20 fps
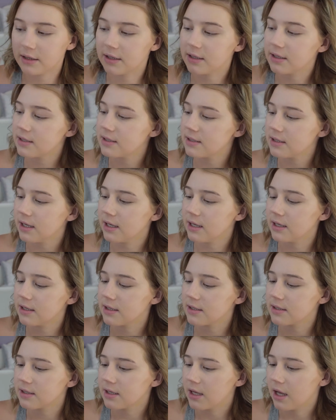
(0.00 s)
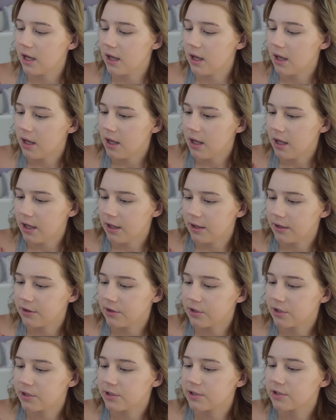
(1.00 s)
This is
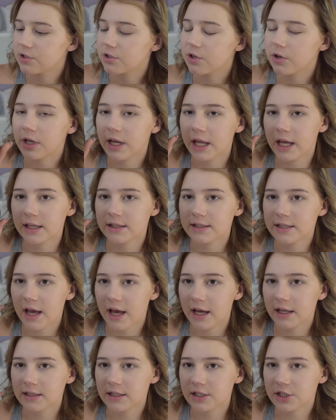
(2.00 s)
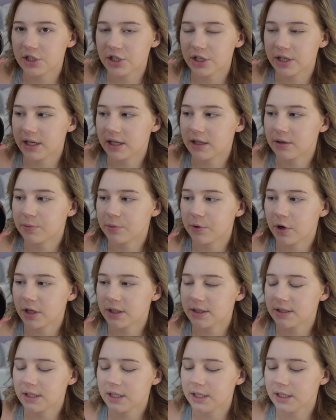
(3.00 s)
the Solei Tan de Chanel
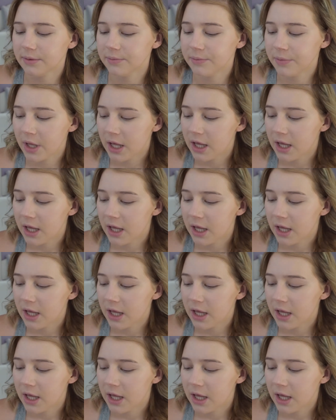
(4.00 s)
bronzer.